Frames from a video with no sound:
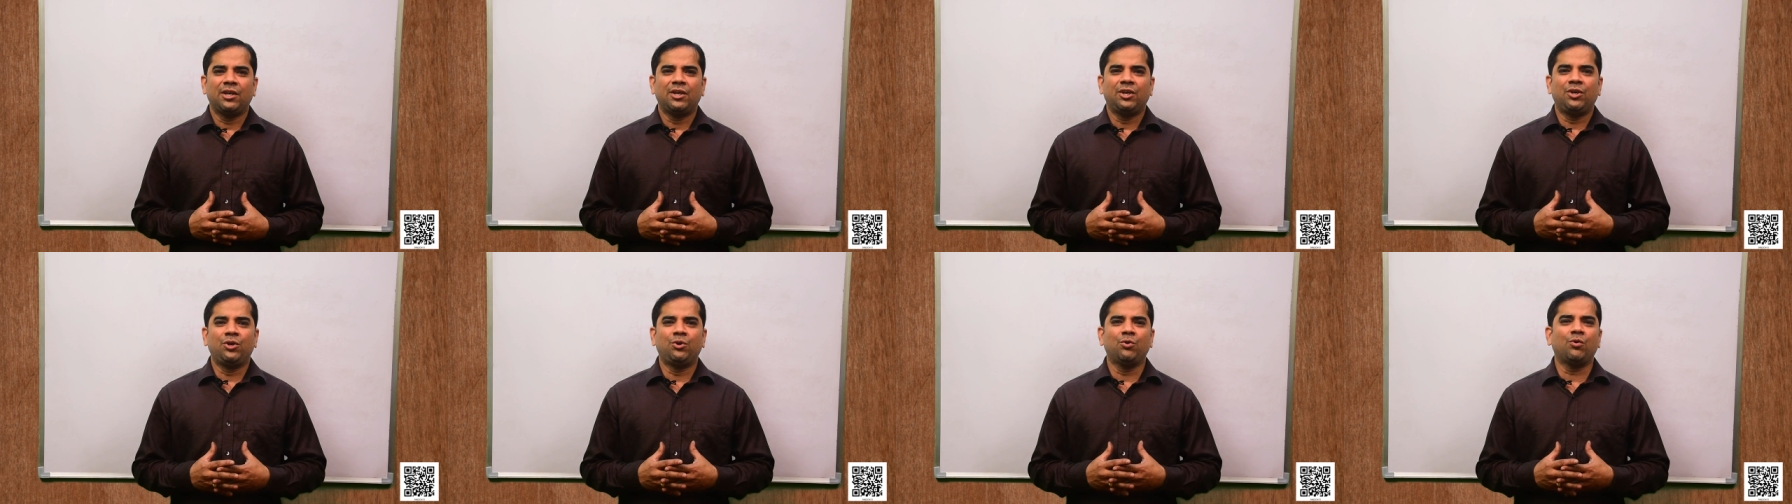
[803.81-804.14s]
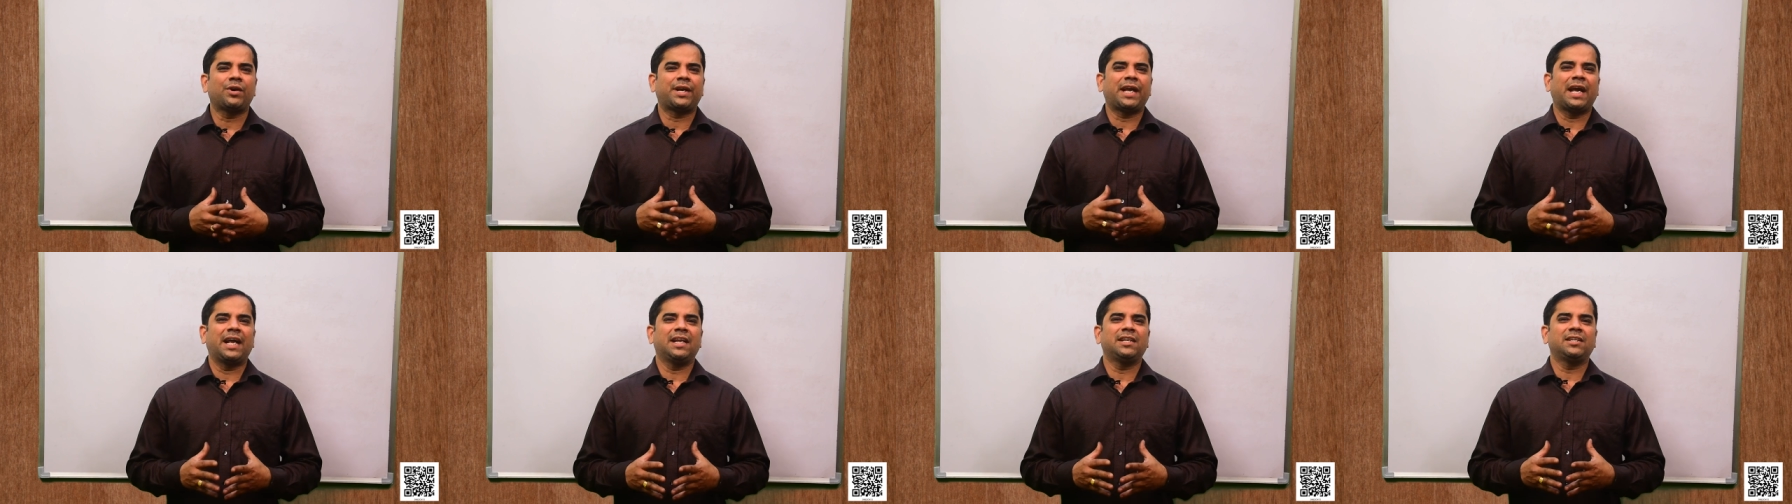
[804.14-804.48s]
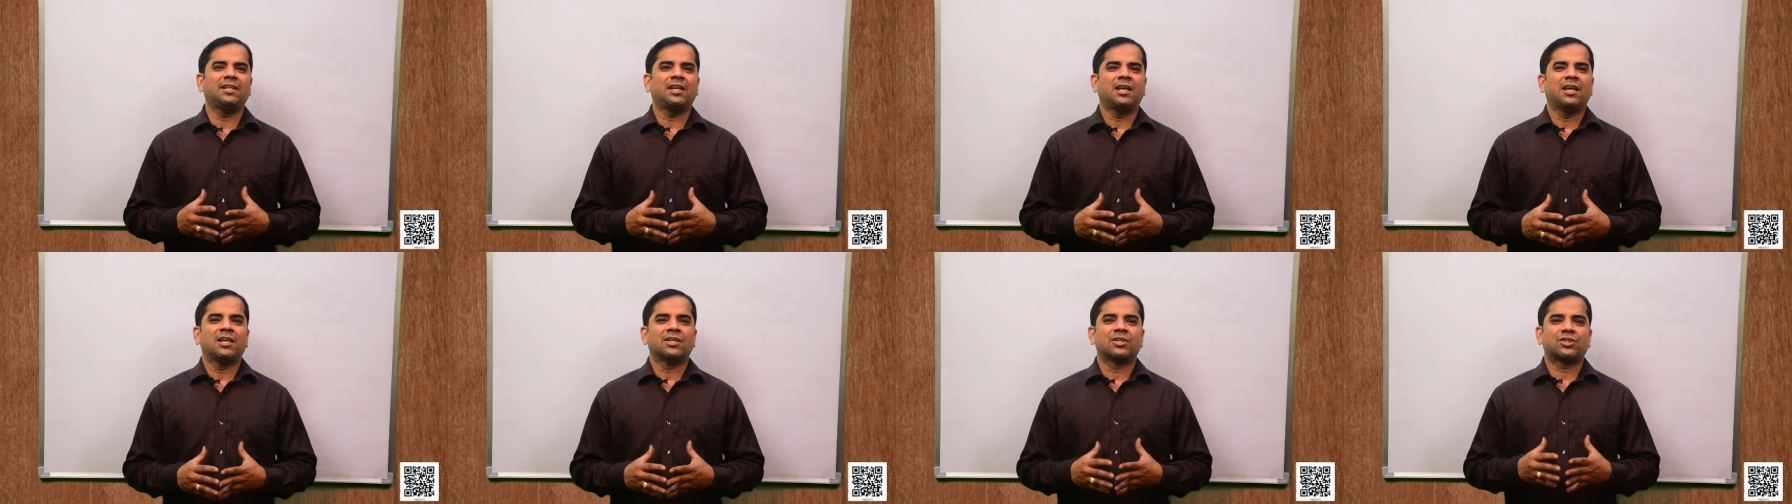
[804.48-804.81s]
you
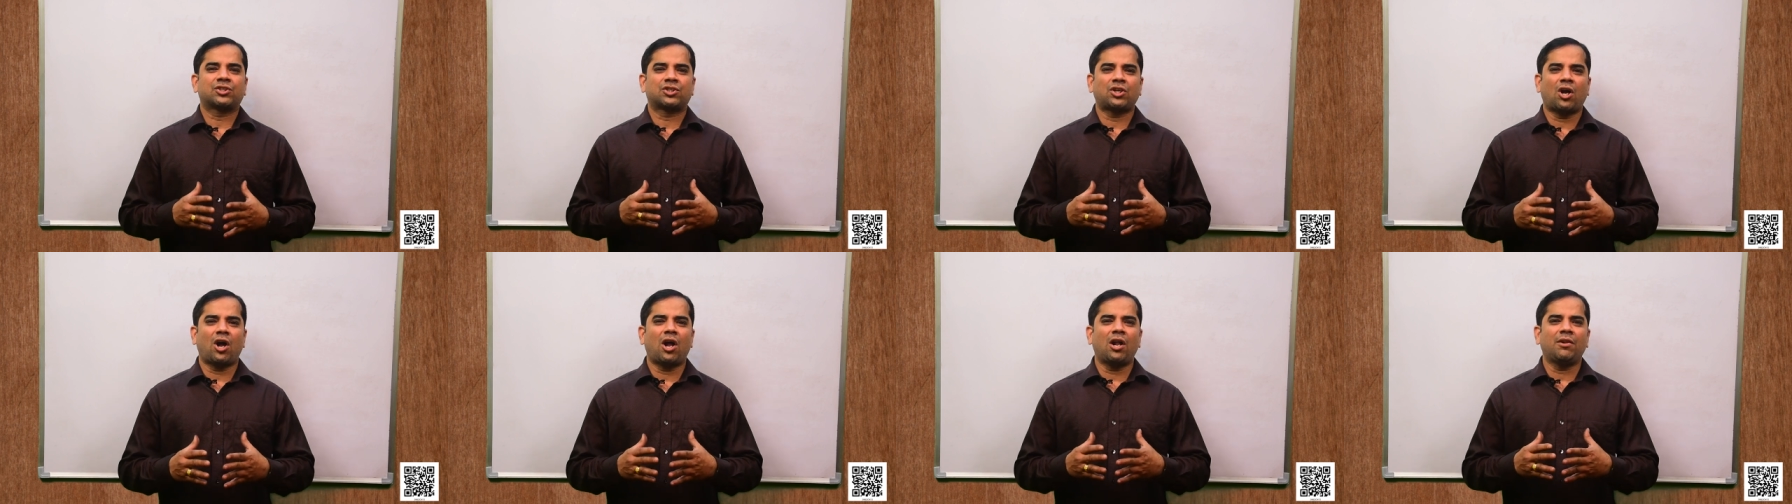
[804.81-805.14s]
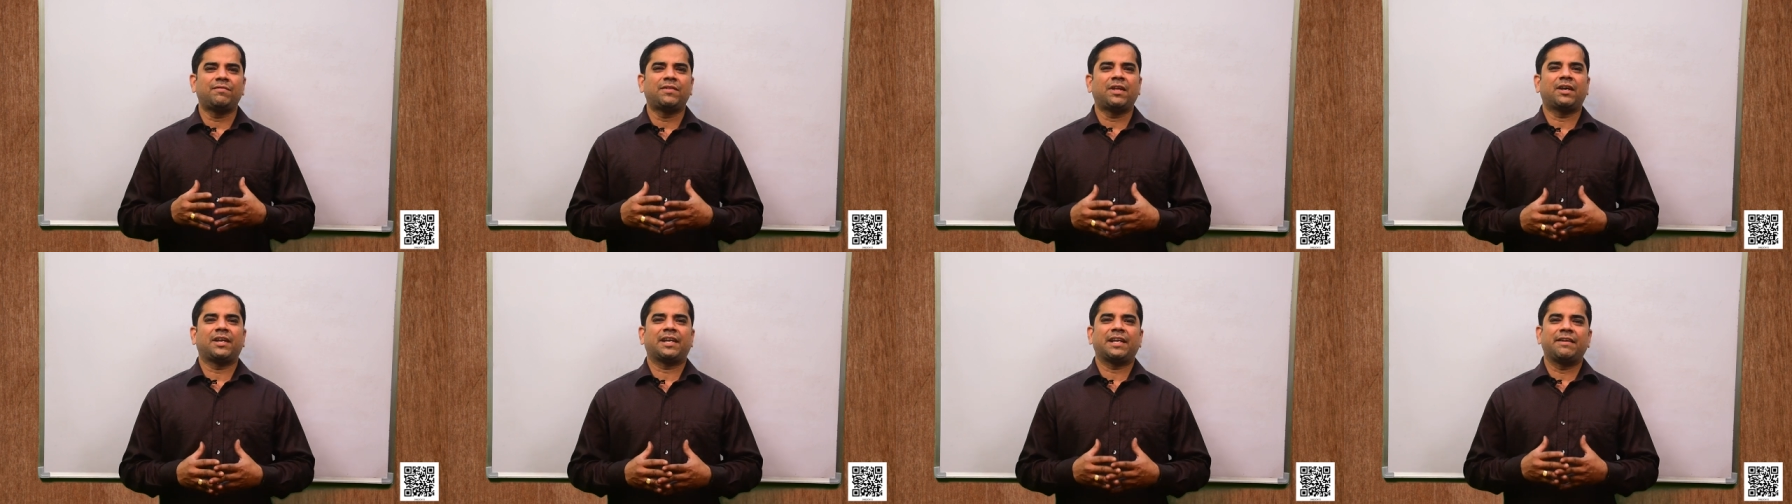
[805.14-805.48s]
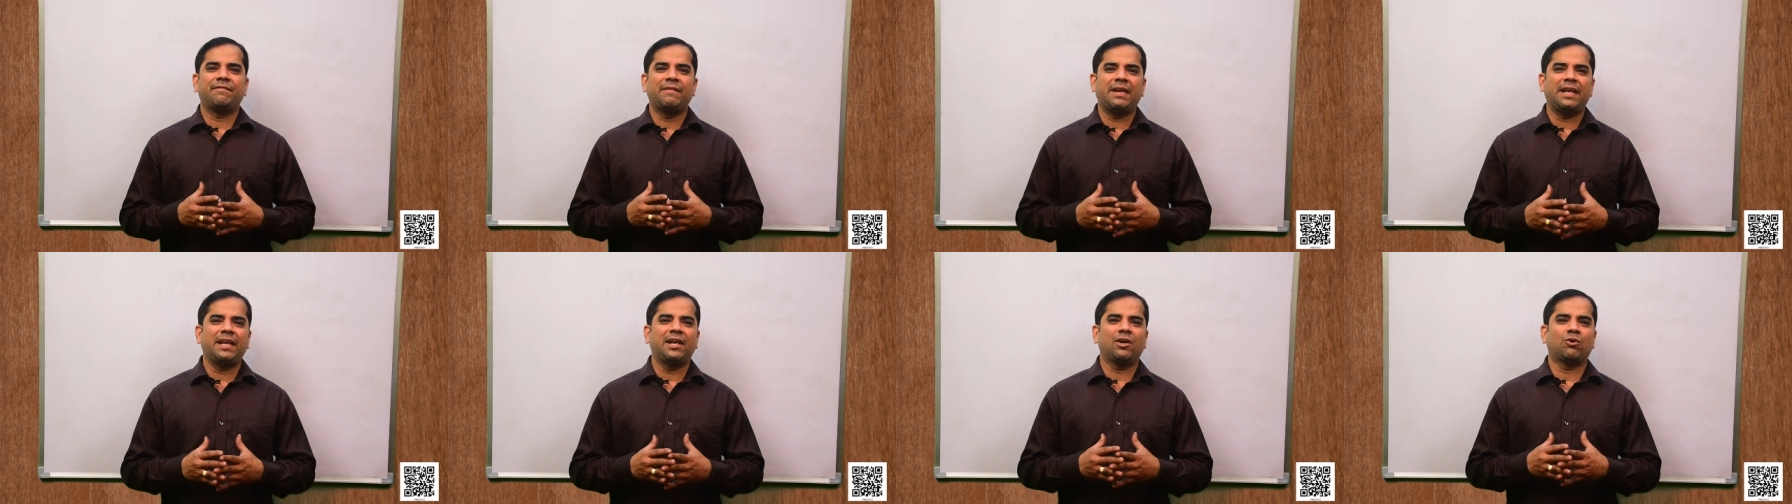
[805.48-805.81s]
can solve the
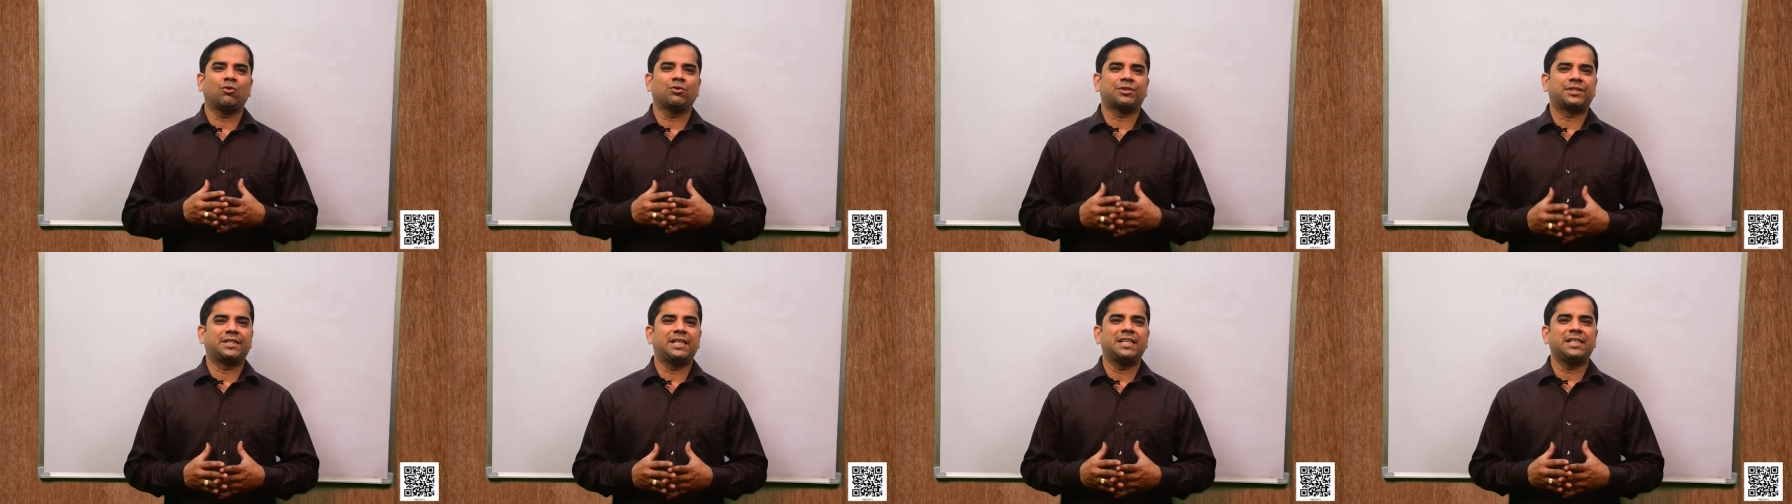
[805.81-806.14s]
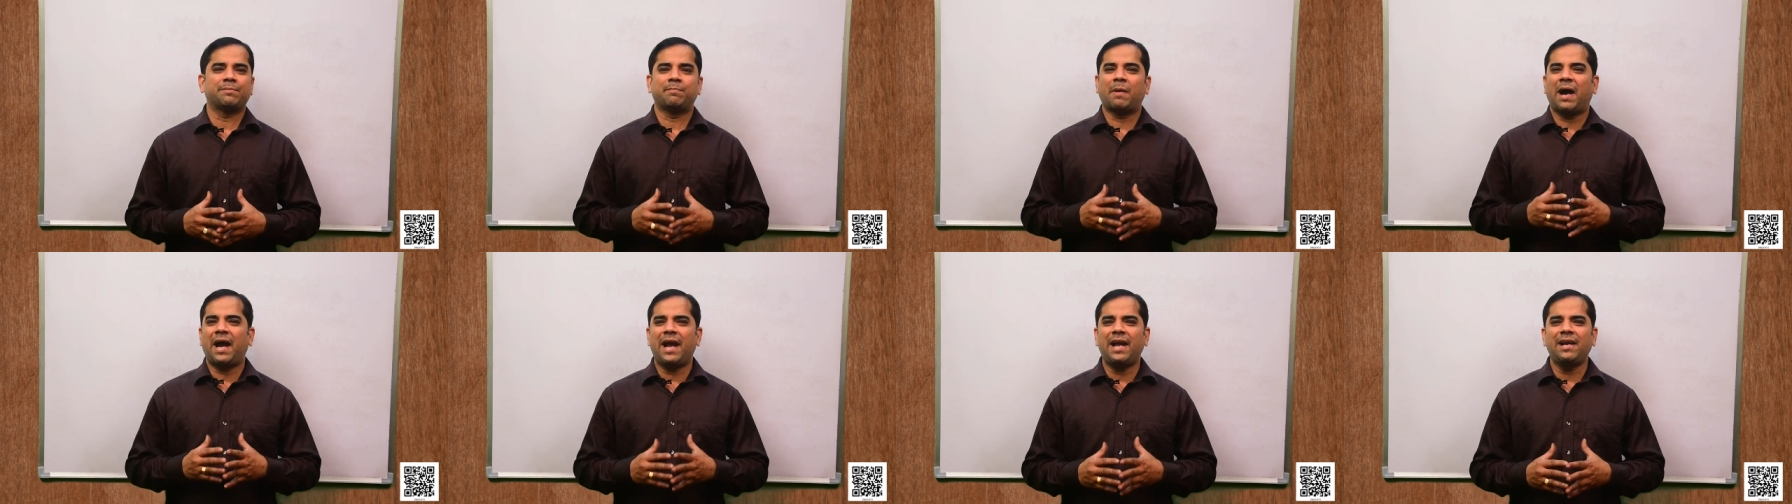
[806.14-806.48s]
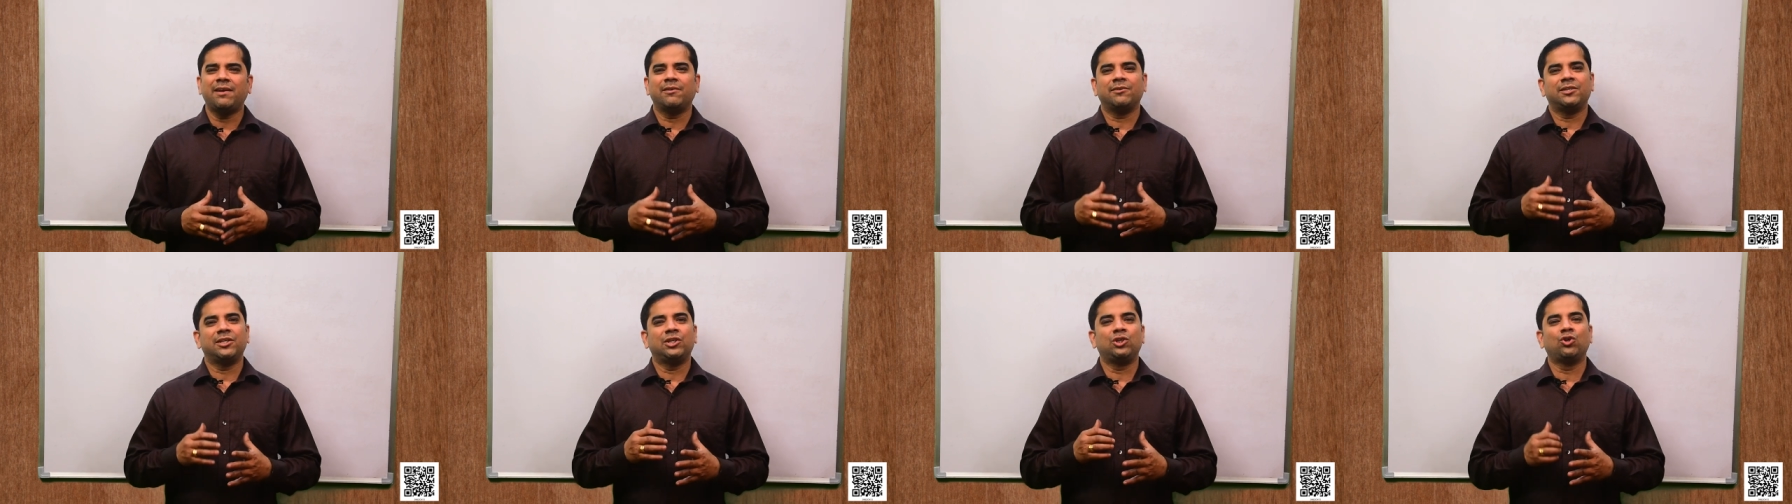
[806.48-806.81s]
remaining questions
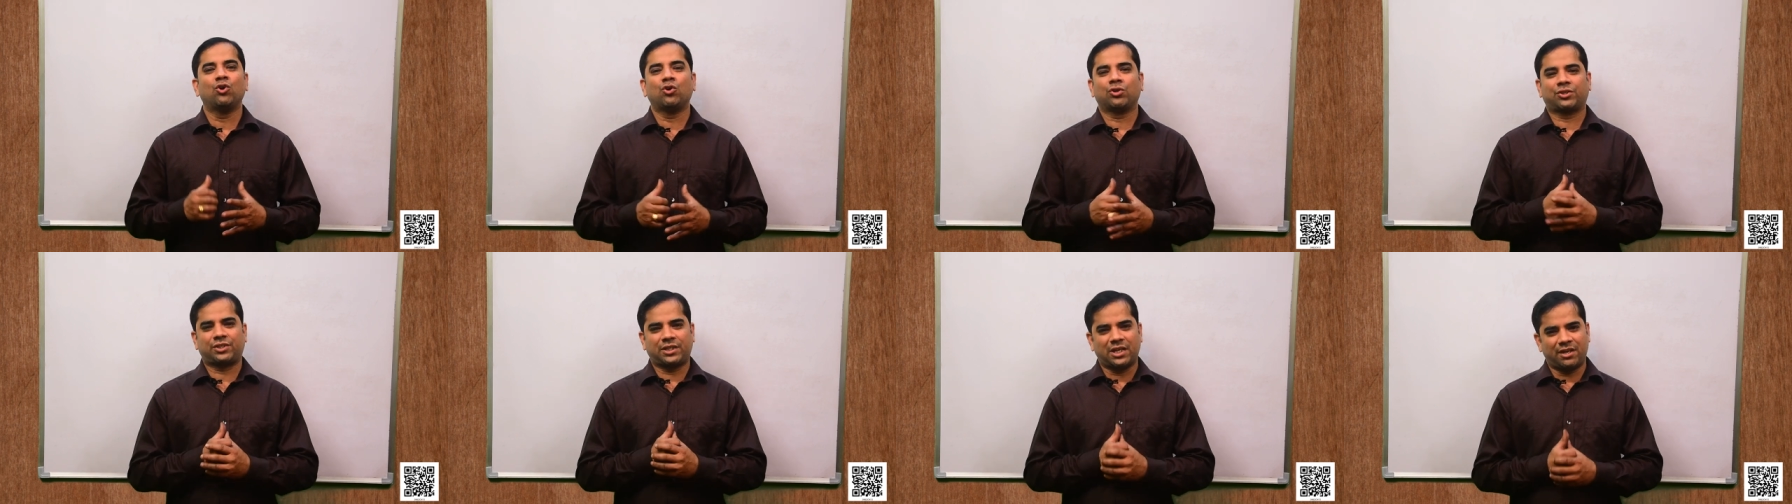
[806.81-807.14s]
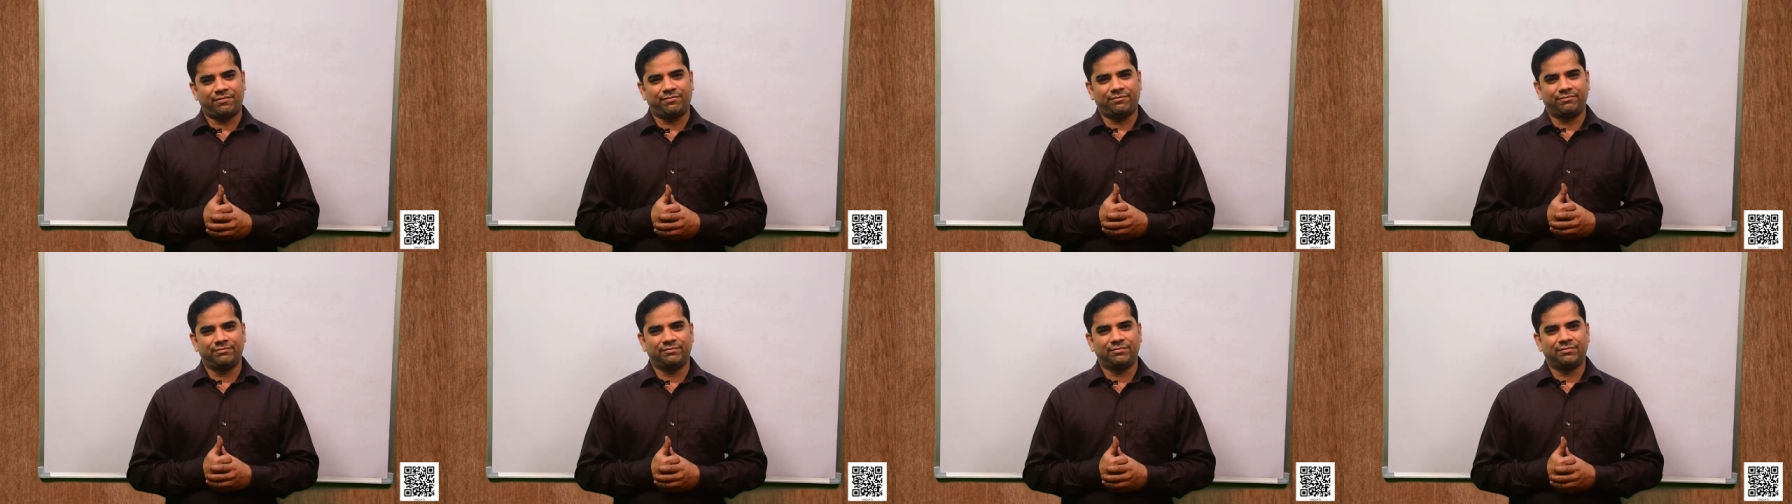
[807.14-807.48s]
by yourself.